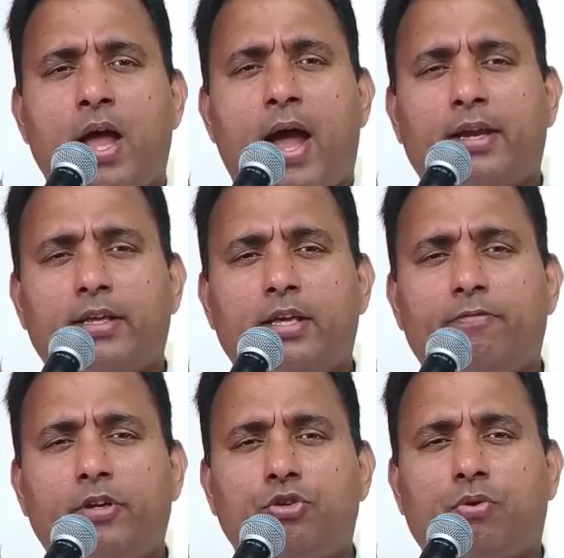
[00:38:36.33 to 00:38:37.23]
and give
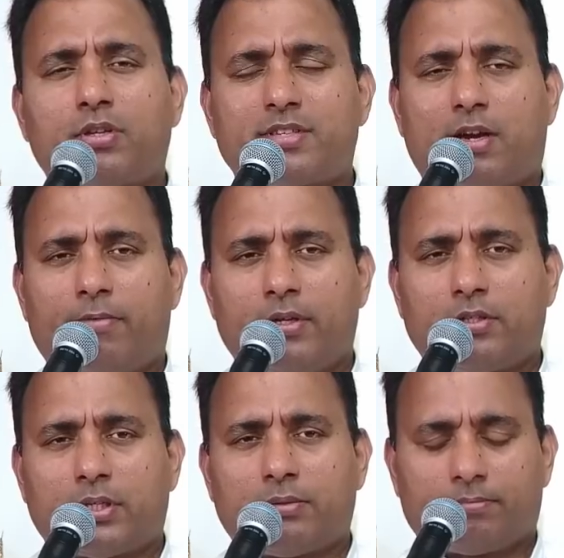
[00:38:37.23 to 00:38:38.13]
it to your servant.
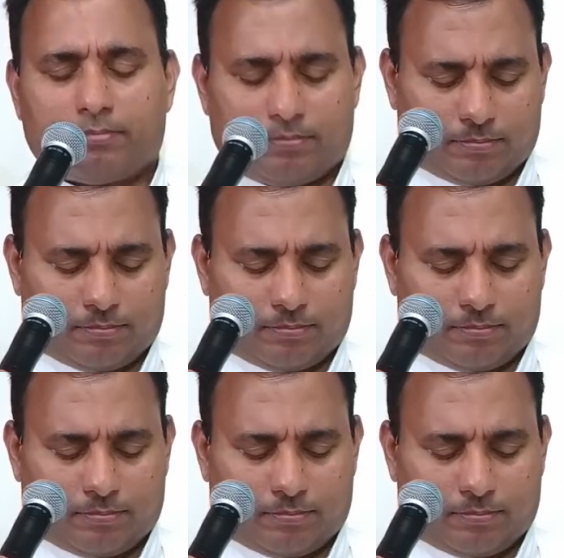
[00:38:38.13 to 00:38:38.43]
Verse